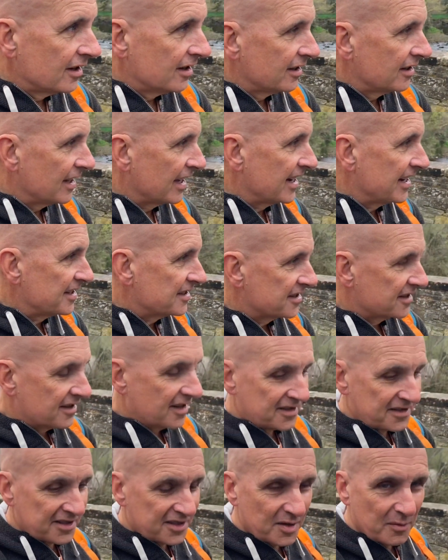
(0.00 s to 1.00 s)
lens,
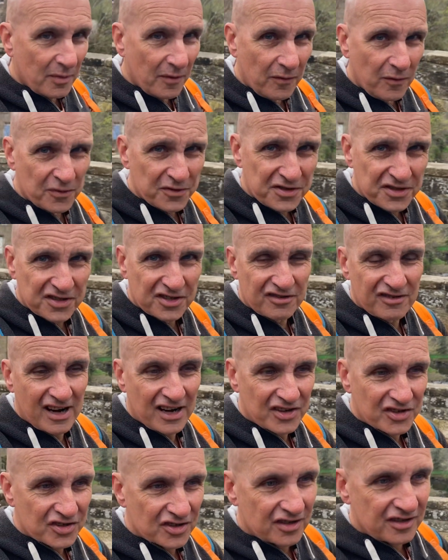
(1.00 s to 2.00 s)
as I said before, is
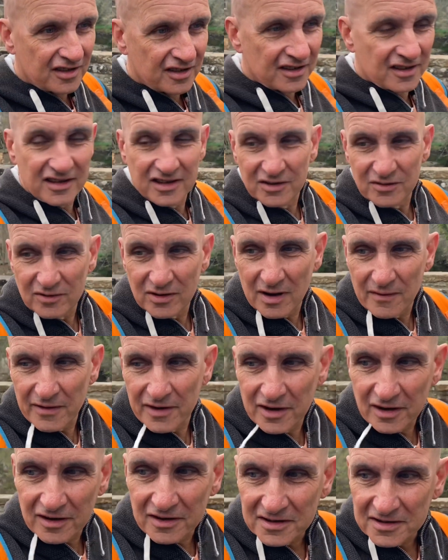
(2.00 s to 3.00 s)
scratched and you don't get a very
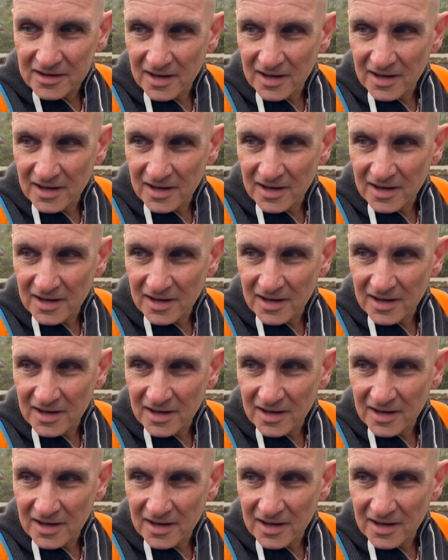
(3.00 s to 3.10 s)
good